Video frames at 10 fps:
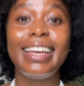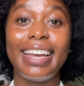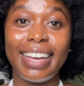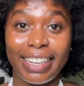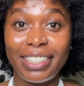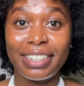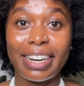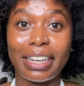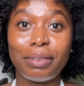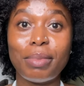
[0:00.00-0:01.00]
Hey
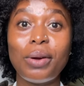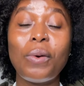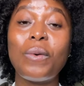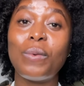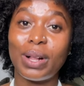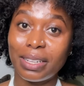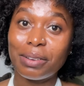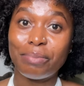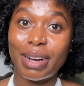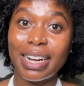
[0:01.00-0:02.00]
tribe,
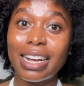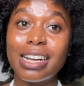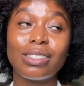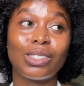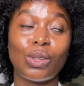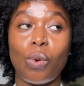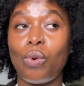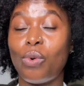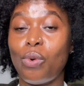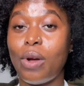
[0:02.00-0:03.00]
welcome back.
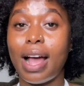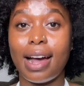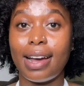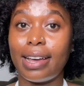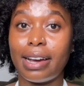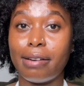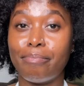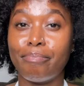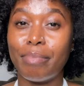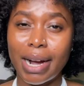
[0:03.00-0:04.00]
So I
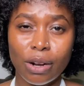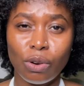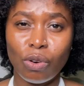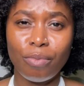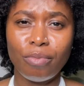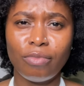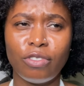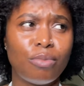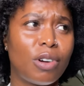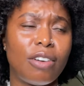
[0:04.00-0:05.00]
am back home
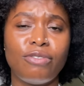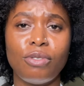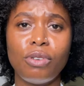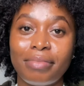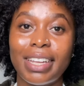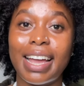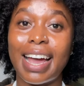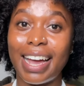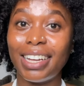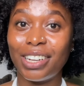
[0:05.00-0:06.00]
from Carrefour.
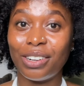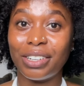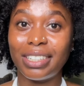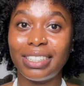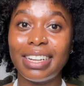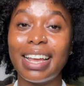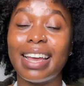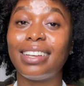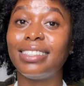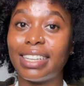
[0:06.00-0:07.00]
I got
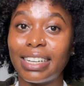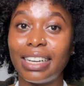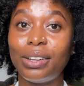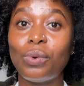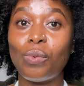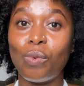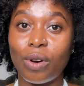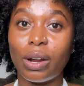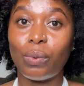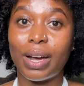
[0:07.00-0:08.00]
exactly
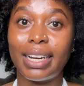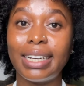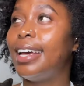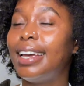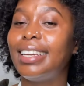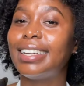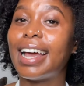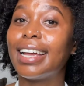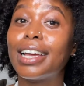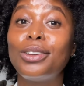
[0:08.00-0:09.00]
what I wanted, and
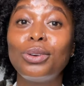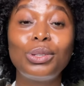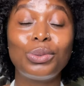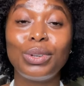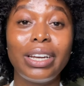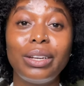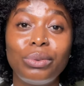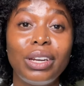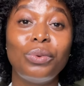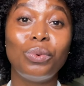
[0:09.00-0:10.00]
I cannot really,
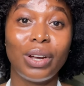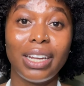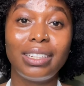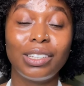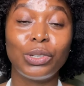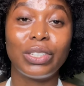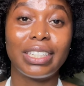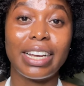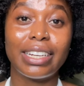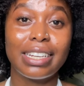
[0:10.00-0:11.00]
really wait to
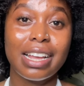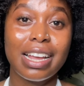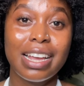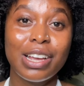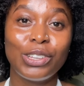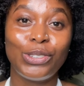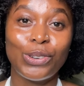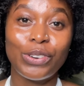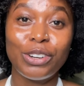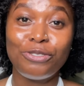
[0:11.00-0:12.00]
start
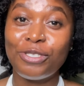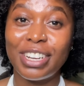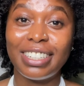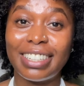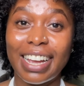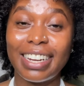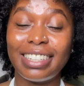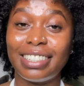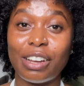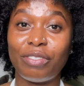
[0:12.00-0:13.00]
storing food inside
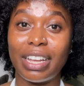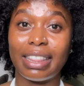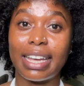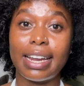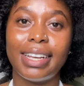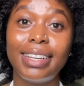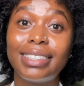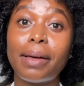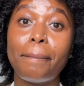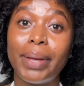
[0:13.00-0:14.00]
and stuff like that.
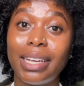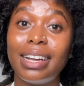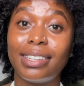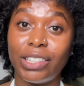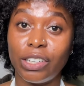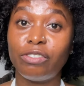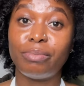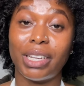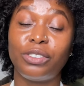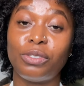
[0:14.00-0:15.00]
It's a big
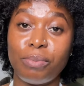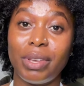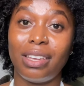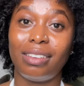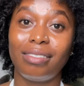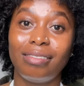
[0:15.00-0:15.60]
achievement for me